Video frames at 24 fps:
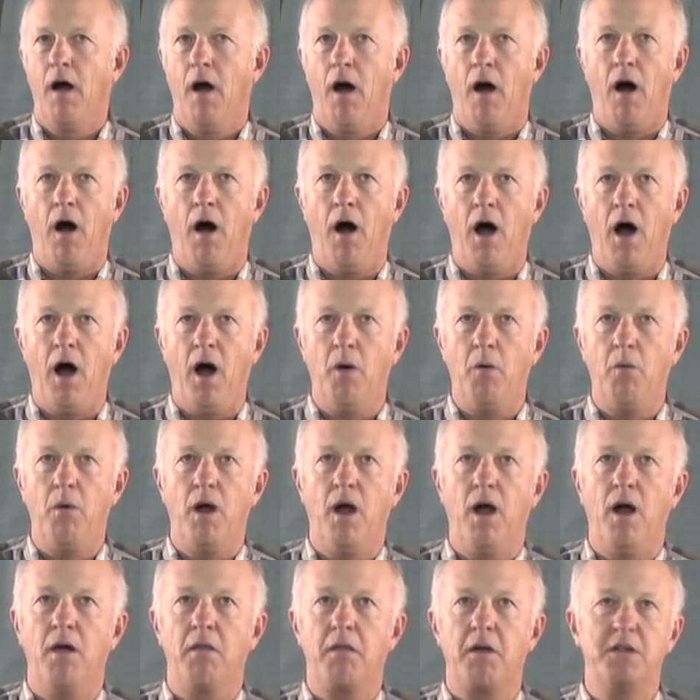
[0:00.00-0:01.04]
Oh,
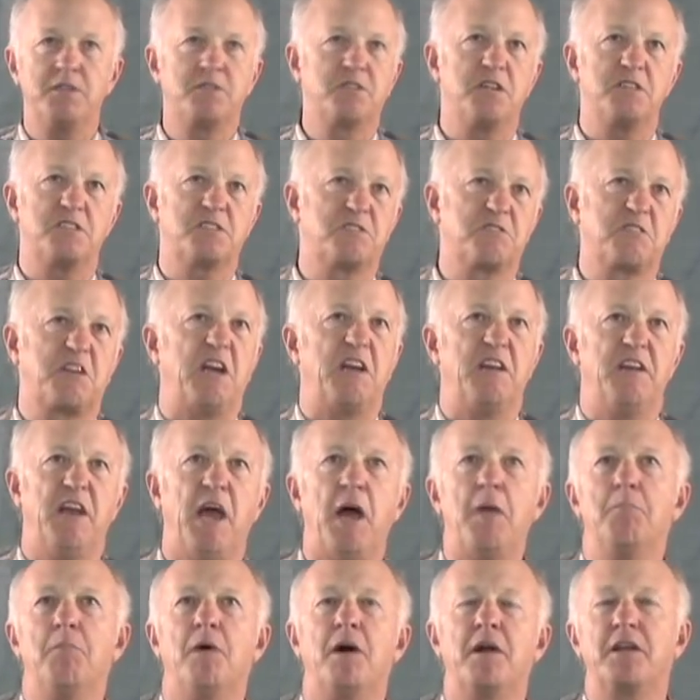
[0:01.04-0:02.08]
well, they're just getting
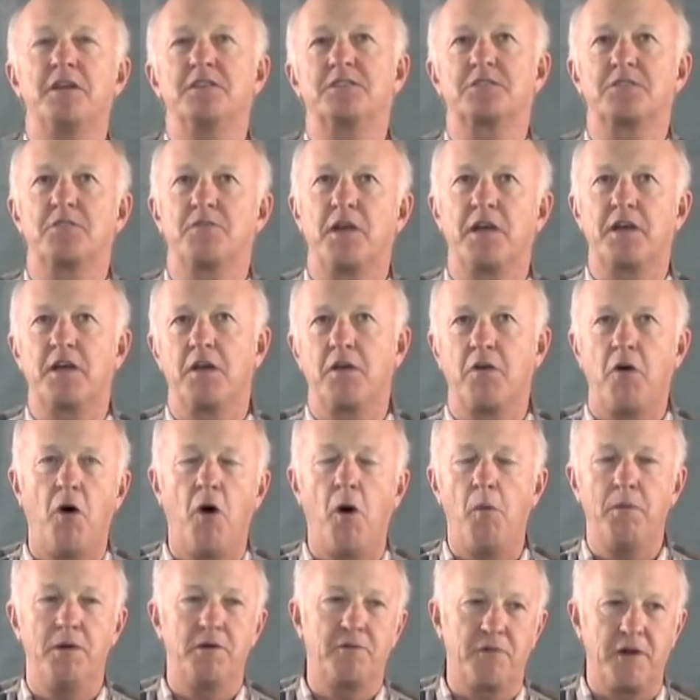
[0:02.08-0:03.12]
that money so they can go
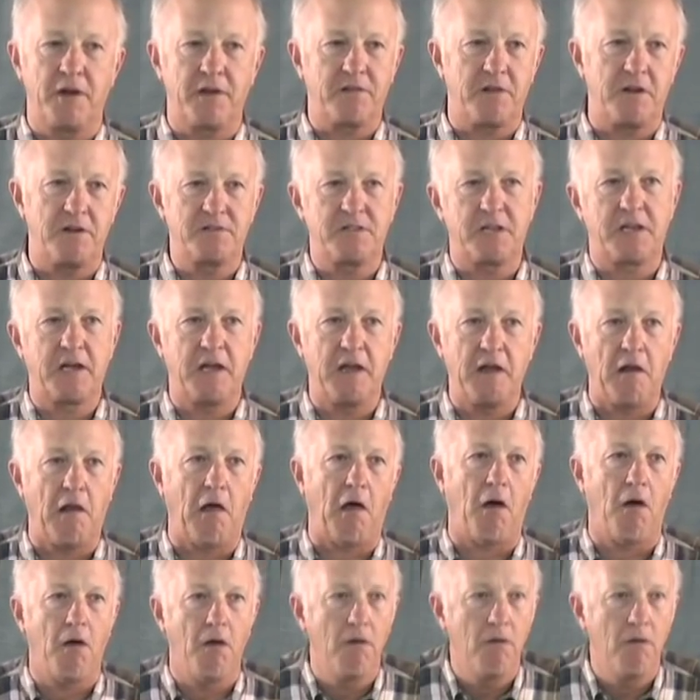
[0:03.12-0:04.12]
home and drink their tequila.